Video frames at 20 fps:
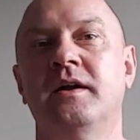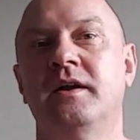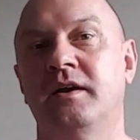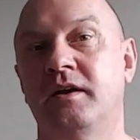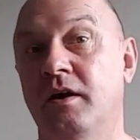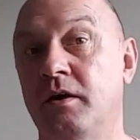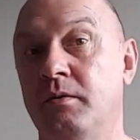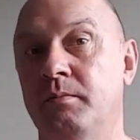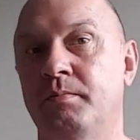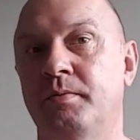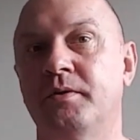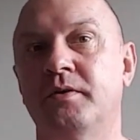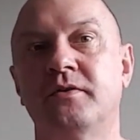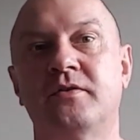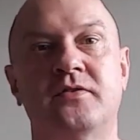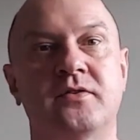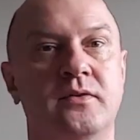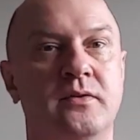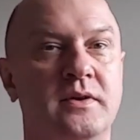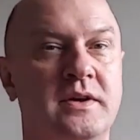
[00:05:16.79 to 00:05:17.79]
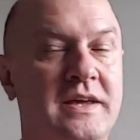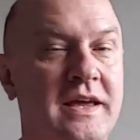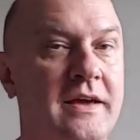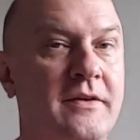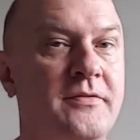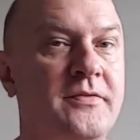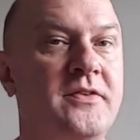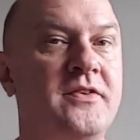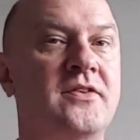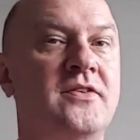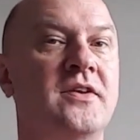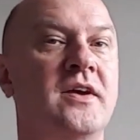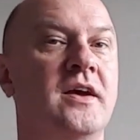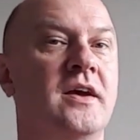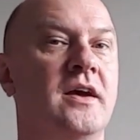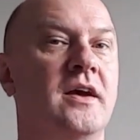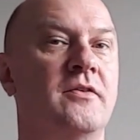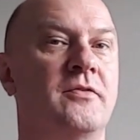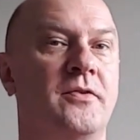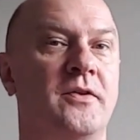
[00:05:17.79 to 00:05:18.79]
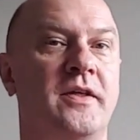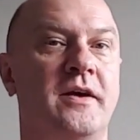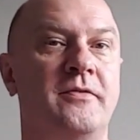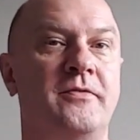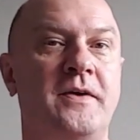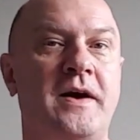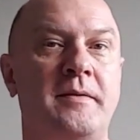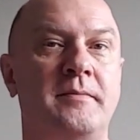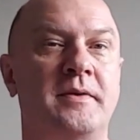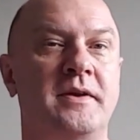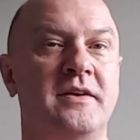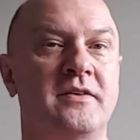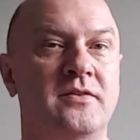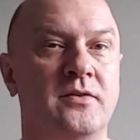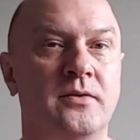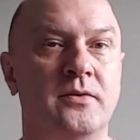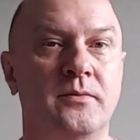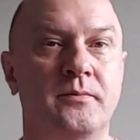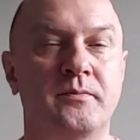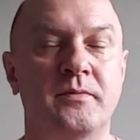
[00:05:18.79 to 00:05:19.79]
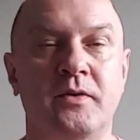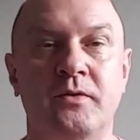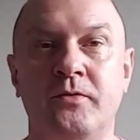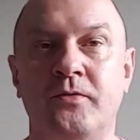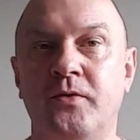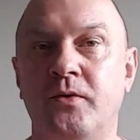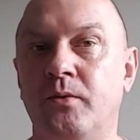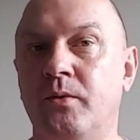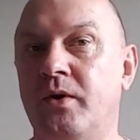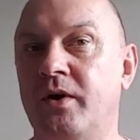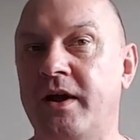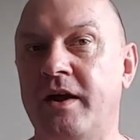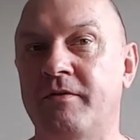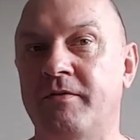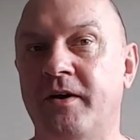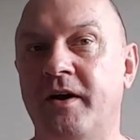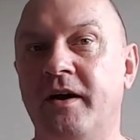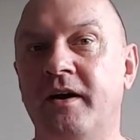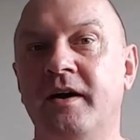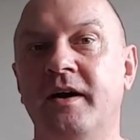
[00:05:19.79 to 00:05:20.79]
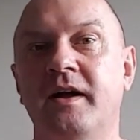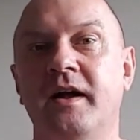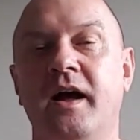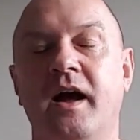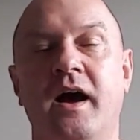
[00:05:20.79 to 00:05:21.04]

notebooks or gifts for their families or for whatever,